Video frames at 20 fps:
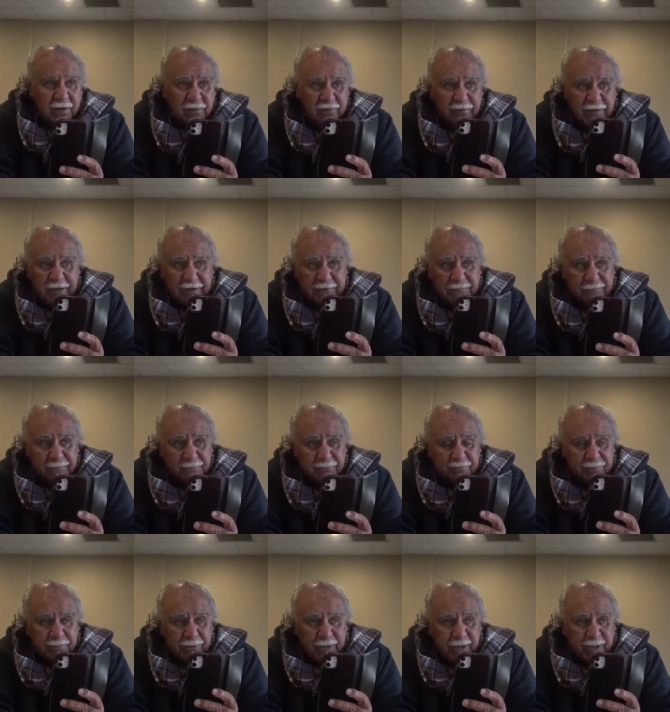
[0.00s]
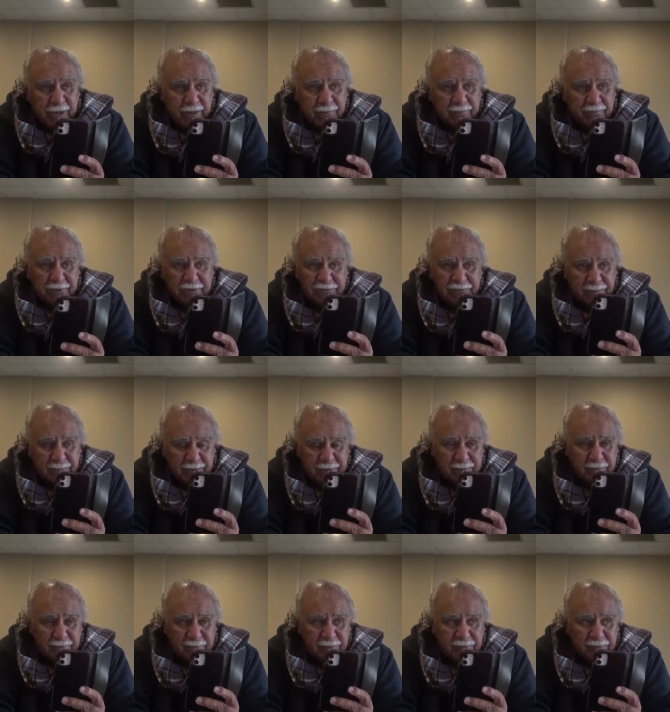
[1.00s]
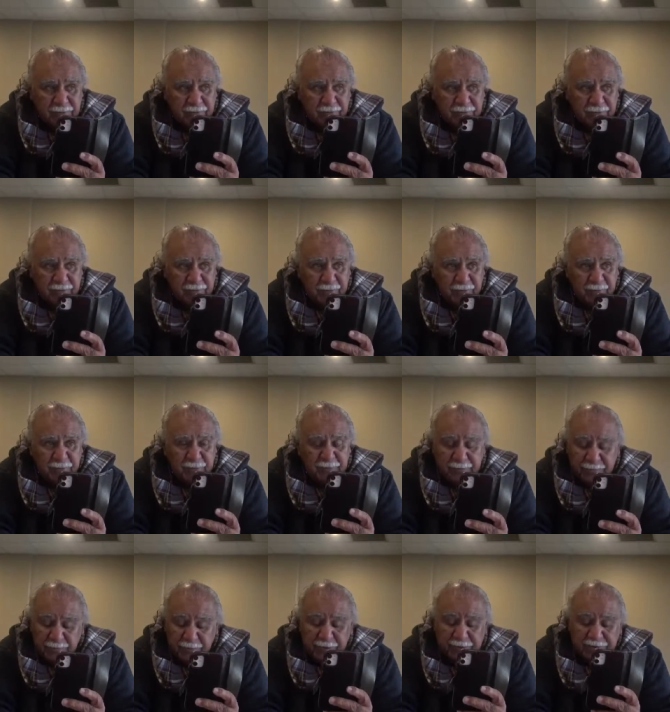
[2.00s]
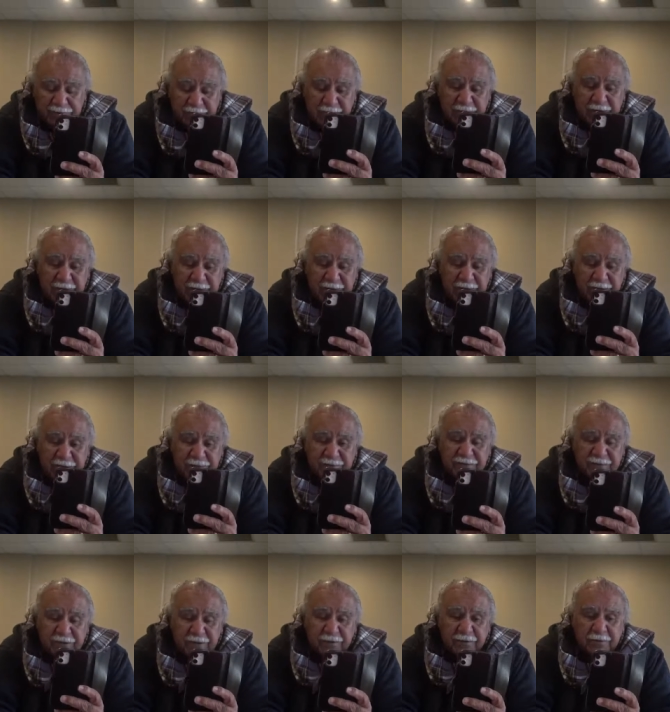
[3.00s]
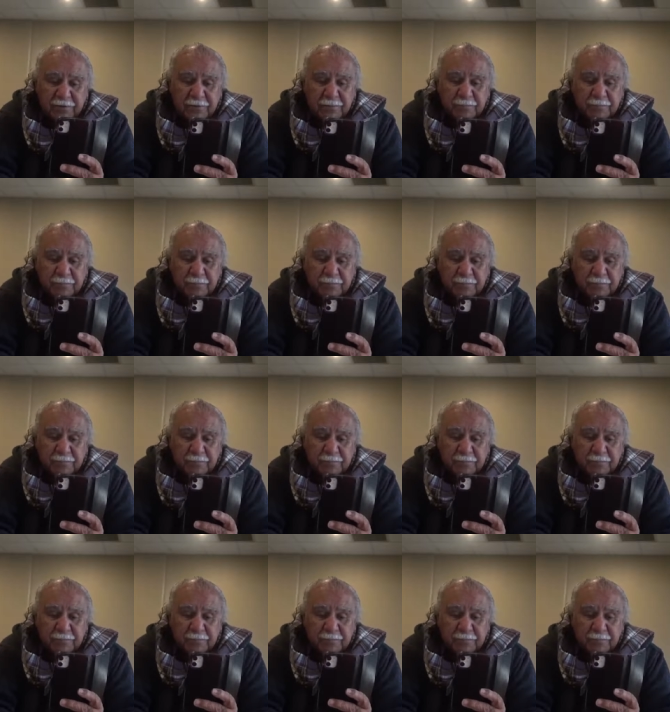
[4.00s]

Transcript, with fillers: that um, these people were, were starting to get sick,